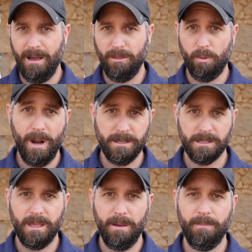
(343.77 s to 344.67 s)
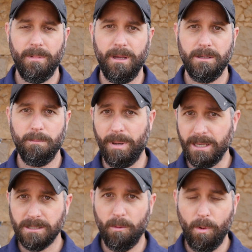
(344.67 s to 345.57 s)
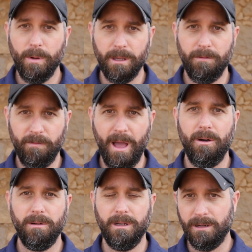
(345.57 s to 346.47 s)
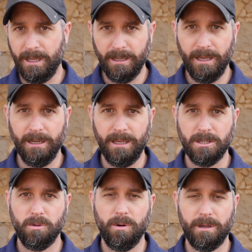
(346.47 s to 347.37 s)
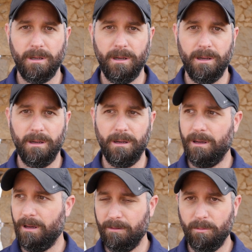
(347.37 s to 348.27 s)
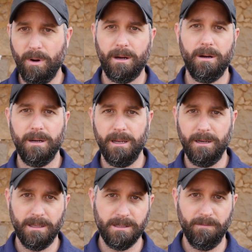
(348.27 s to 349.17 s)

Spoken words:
the rest of them, based on what we found in historic record and some